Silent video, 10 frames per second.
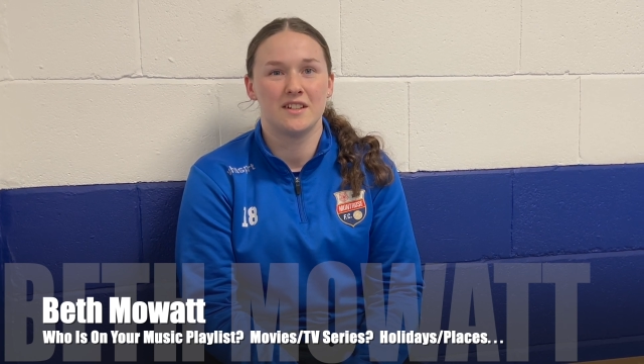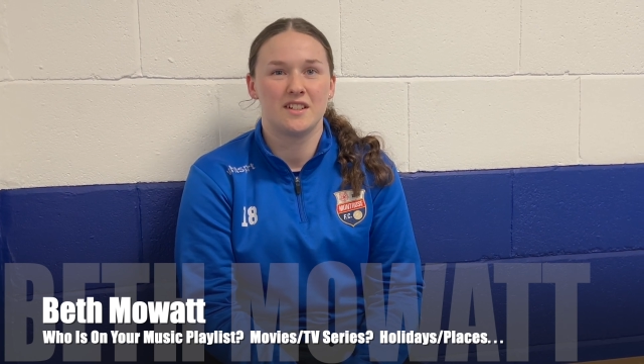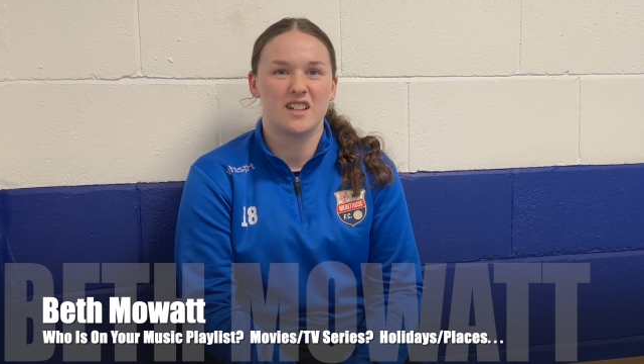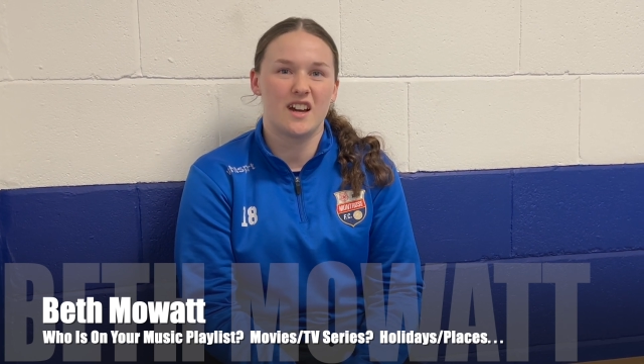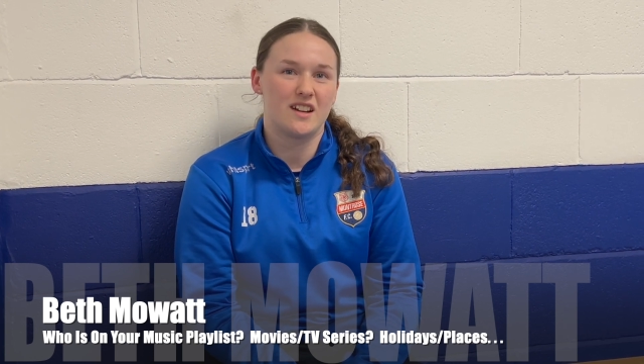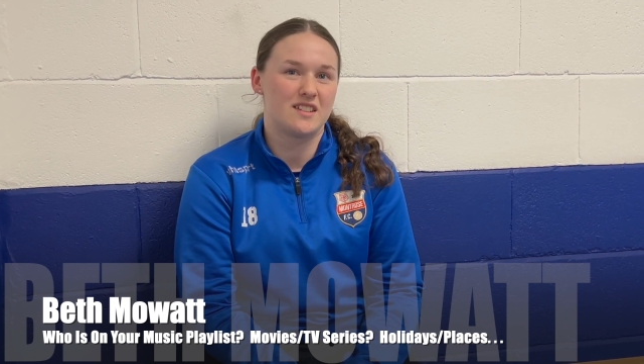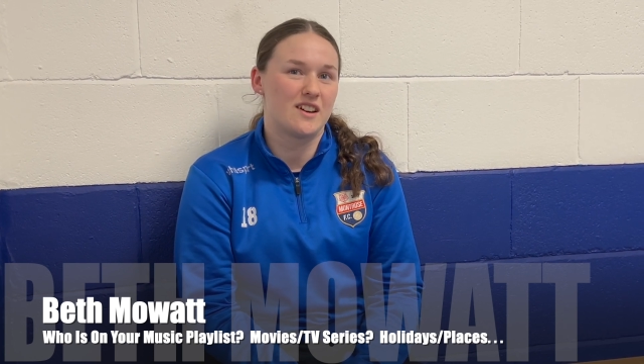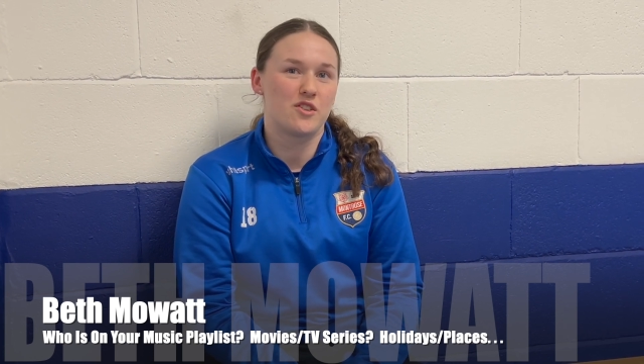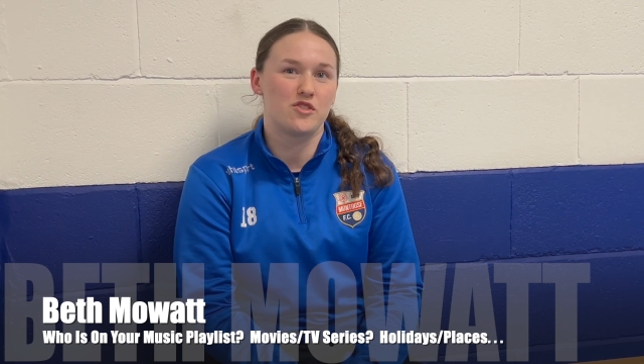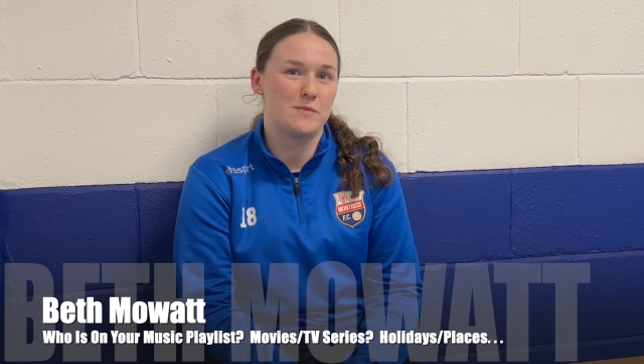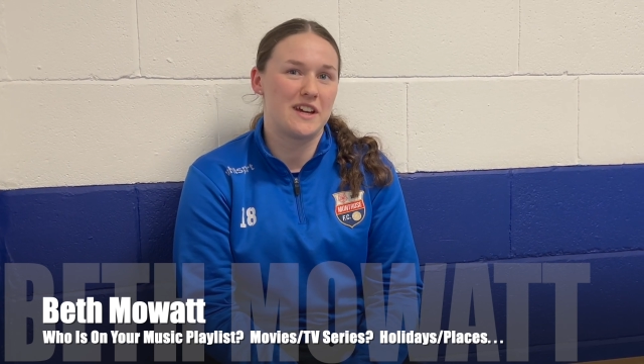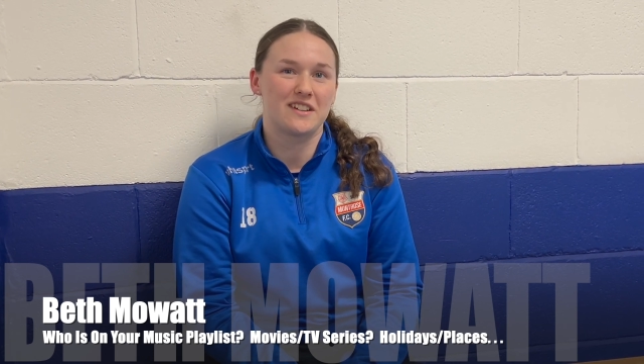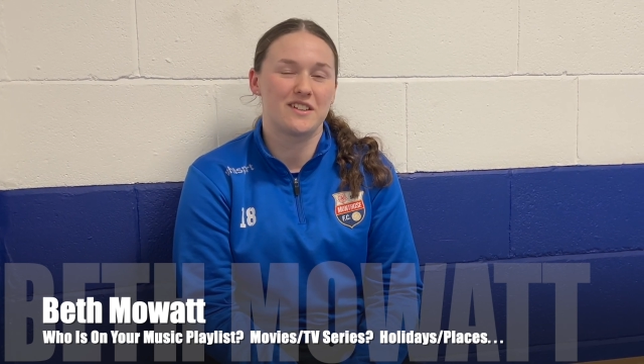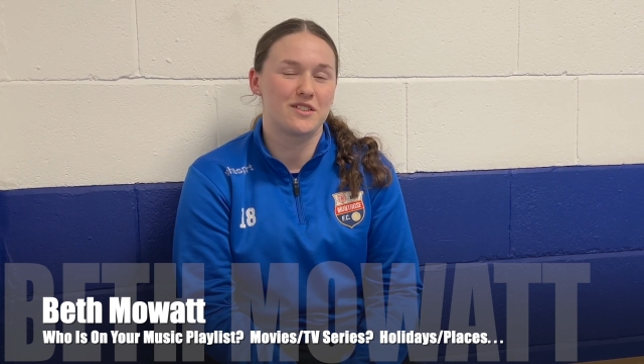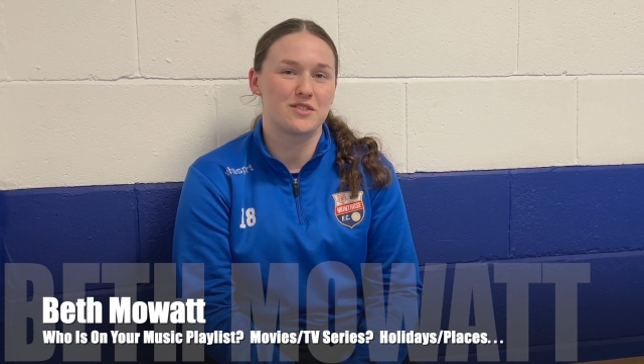Canada or
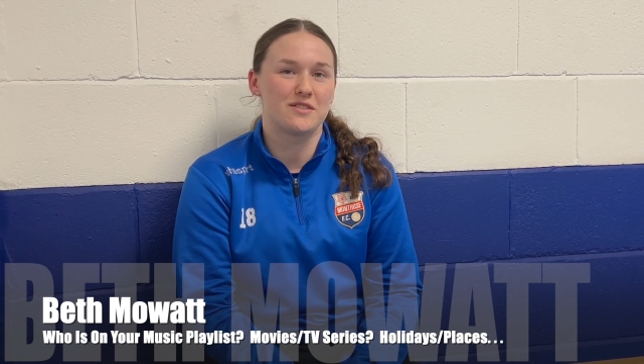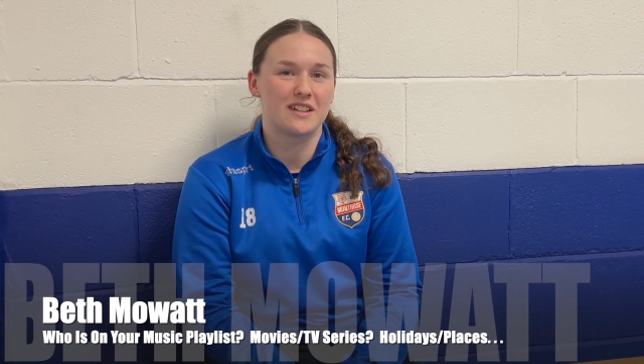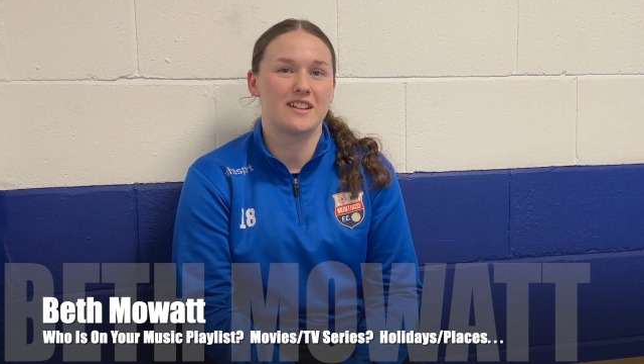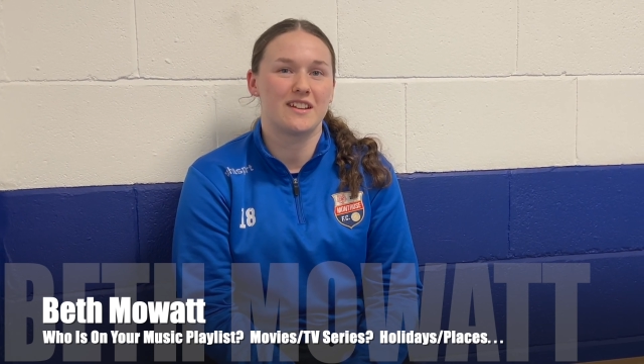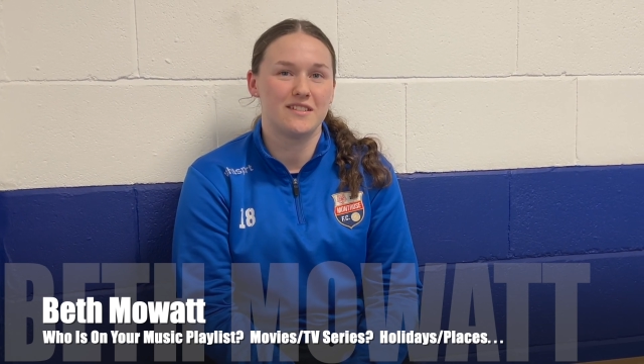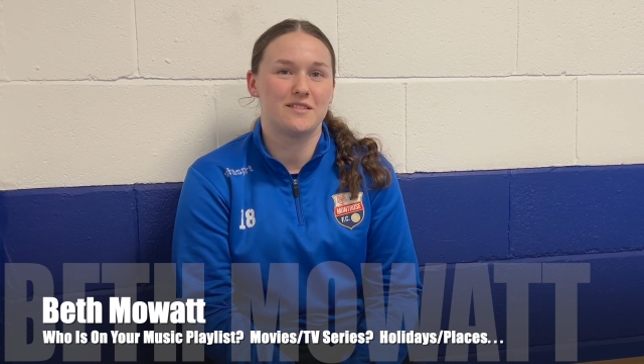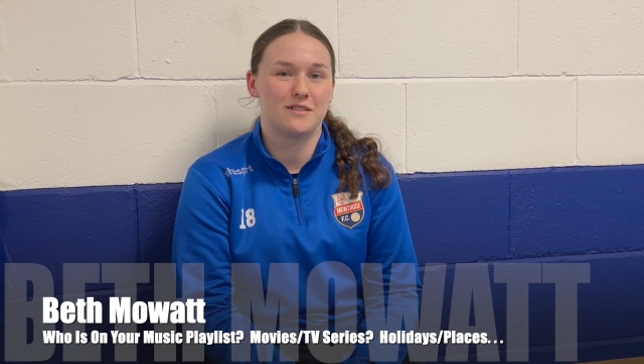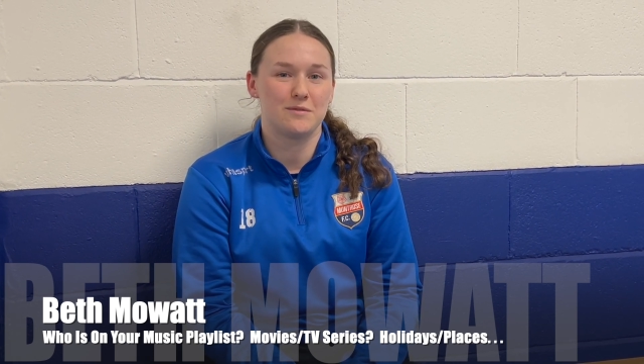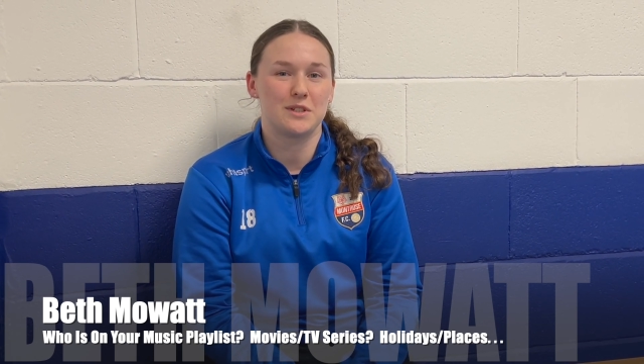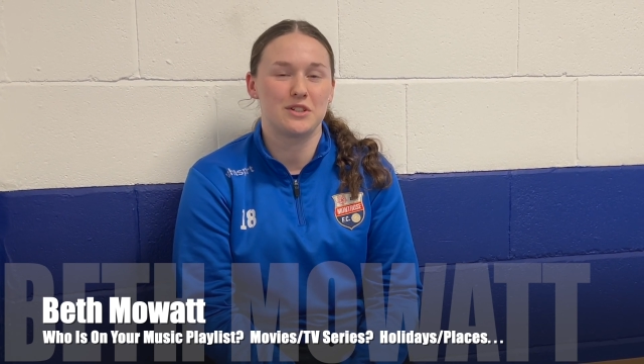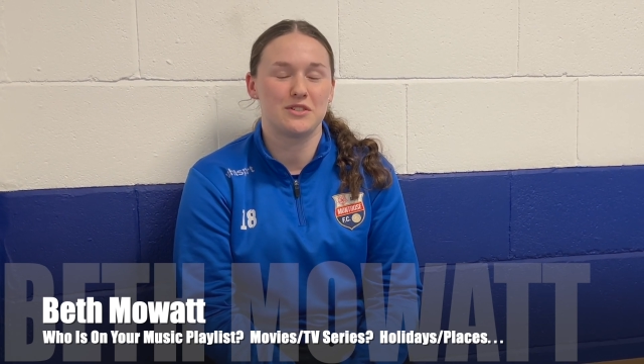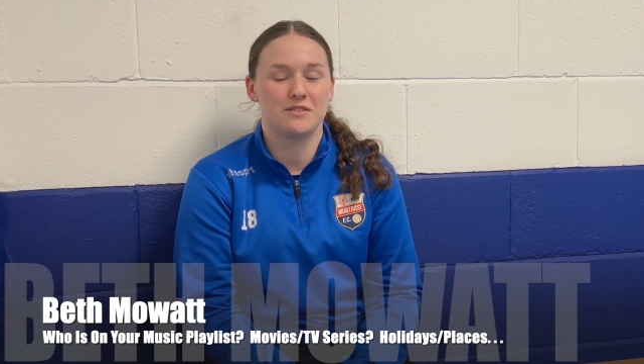America or something like that. It'd be good.